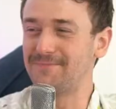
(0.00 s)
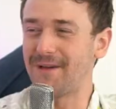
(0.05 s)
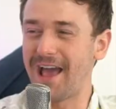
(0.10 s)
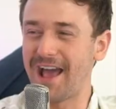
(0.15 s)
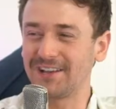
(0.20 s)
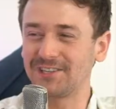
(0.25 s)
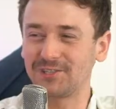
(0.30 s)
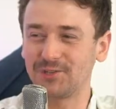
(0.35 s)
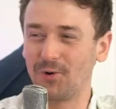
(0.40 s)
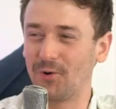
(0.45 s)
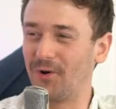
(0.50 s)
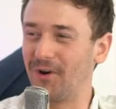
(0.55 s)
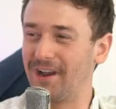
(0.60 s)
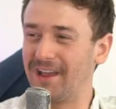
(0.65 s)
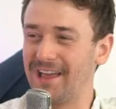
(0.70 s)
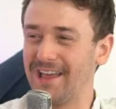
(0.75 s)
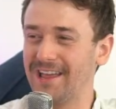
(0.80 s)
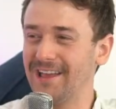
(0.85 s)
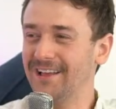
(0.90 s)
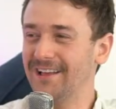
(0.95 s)

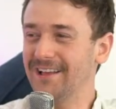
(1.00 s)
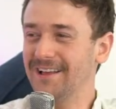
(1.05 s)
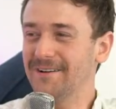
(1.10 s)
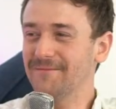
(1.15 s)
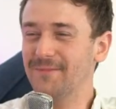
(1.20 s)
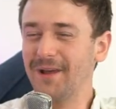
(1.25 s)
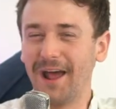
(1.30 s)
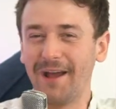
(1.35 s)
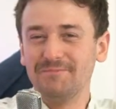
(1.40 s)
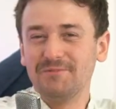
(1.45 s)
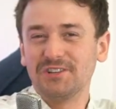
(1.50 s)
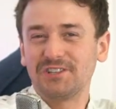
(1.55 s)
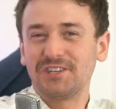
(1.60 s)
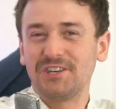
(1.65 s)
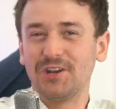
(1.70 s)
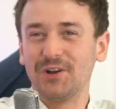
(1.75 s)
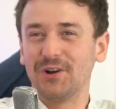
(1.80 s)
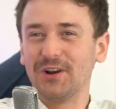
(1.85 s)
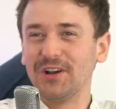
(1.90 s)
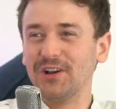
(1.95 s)
backstory, but I'm just
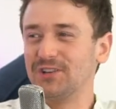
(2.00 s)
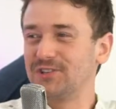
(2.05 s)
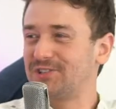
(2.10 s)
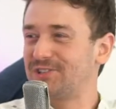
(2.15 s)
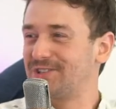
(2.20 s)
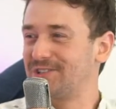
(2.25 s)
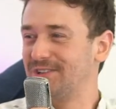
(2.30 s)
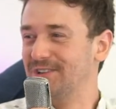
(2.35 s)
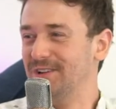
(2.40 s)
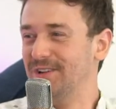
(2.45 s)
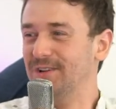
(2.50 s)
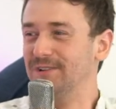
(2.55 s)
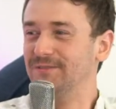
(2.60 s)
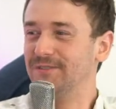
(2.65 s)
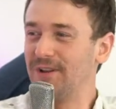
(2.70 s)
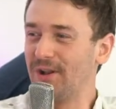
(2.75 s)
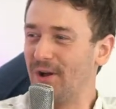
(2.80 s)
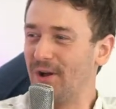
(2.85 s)
curious you